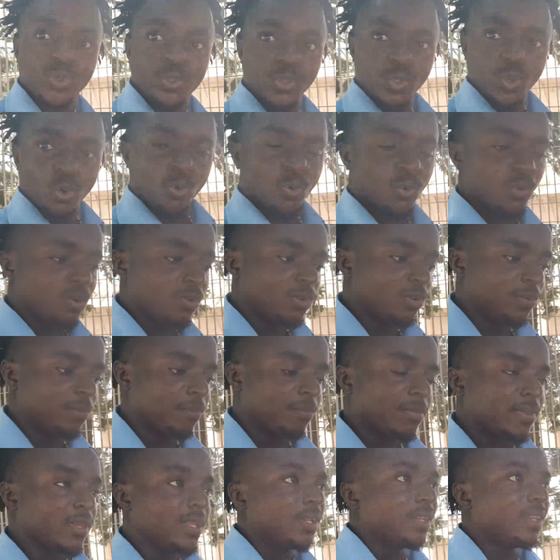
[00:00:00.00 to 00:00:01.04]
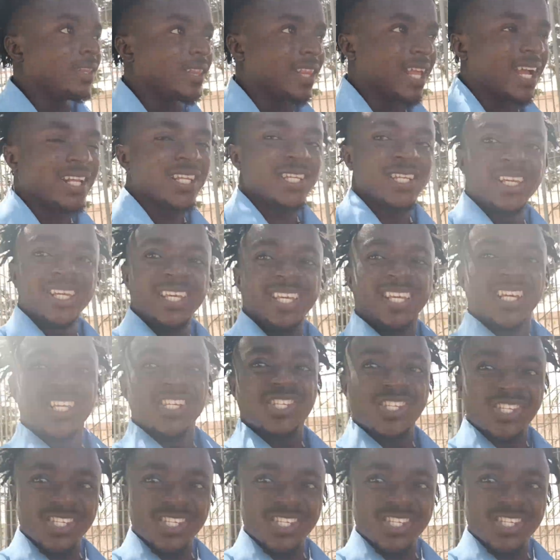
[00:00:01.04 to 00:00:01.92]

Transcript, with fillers: know that he is